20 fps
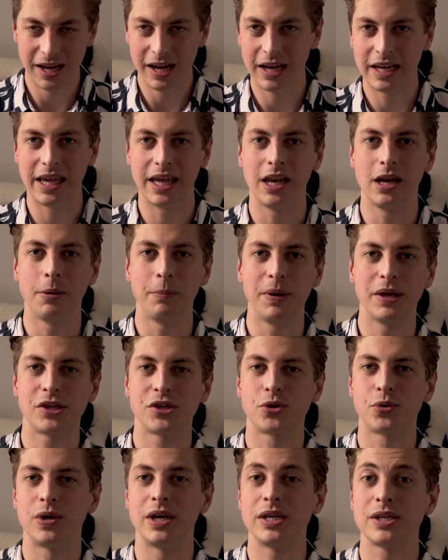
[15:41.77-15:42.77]
getting a bit
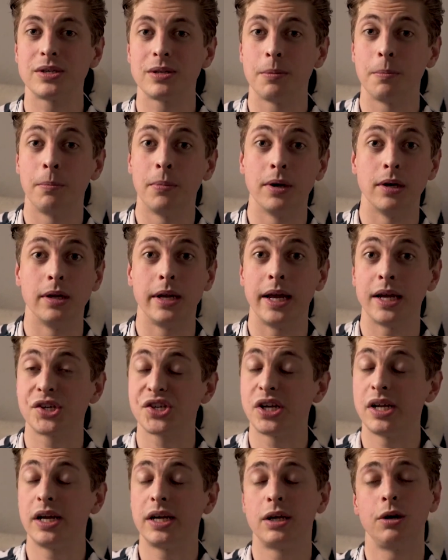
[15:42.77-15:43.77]
stressed, but
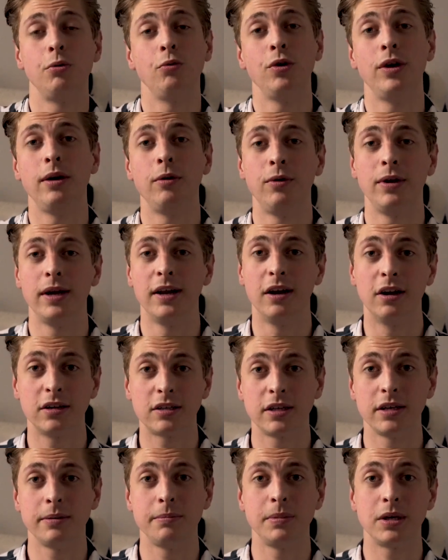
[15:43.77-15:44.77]
actually I got really
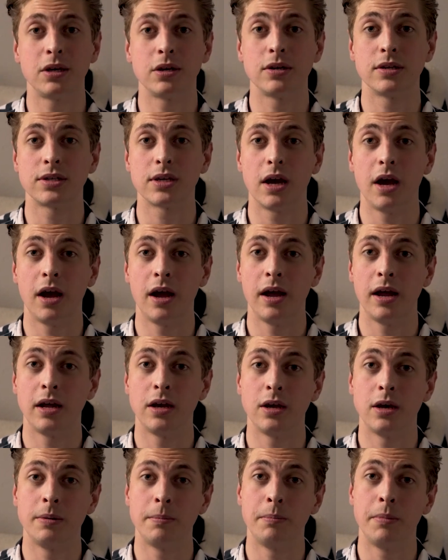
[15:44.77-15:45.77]
lucky, because I
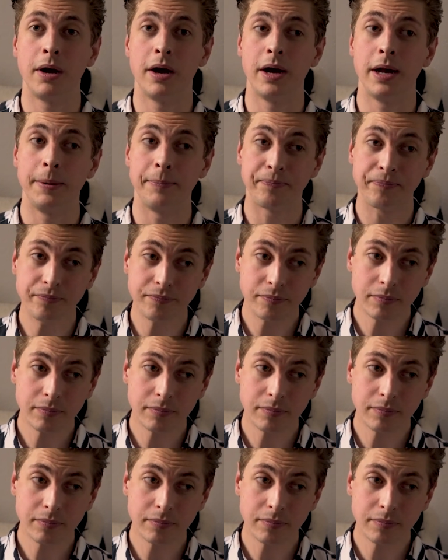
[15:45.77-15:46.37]
got my